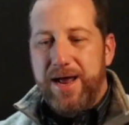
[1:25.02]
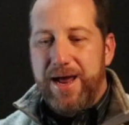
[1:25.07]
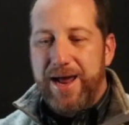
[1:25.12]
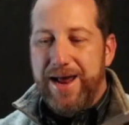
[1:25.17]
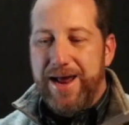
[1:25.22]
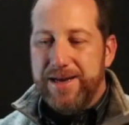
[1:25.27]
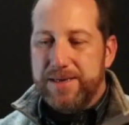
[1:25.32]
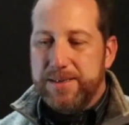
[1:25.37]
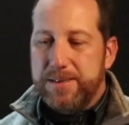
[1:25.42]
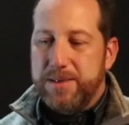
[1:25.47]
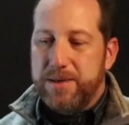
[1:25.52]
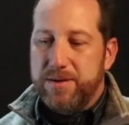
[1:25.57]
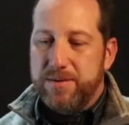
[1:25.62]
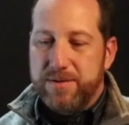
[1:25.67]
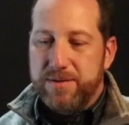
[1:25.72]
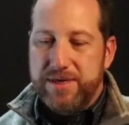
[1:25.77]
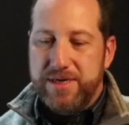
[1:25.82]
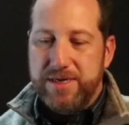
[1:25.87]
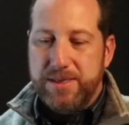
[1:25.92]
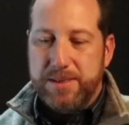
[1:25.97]
And so
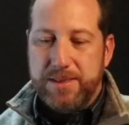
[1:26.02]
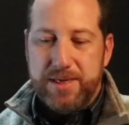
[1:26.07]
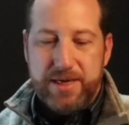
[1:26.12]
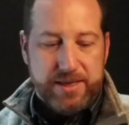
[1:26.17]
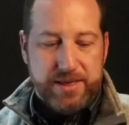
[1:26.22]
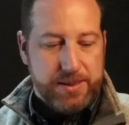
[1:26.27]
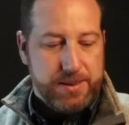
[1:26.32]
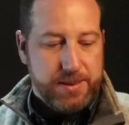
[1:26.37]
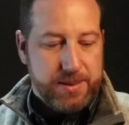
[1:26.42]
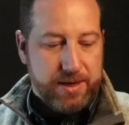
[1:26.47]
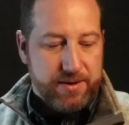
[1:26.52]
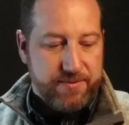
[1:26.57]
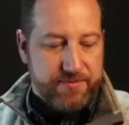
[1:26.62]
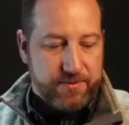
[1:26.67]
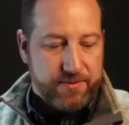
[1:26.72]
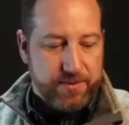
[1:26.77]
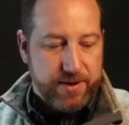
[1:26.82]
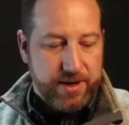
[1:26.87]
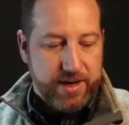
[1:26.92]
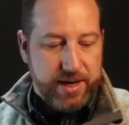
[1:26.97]
these things sell
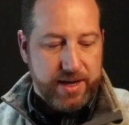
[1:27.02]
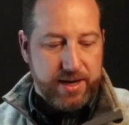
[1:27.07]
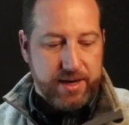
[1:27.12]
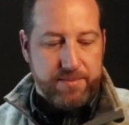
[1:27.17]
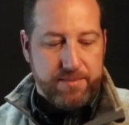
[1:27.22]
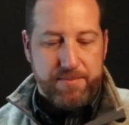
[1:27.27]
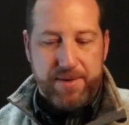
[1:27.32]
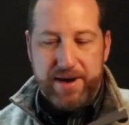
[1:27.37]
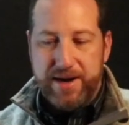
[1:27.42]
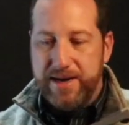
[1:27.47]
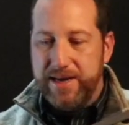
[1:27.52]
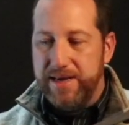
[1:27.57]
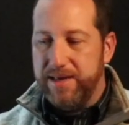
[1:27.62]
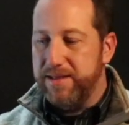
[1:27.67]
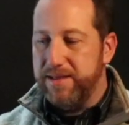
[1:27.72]
for really good money.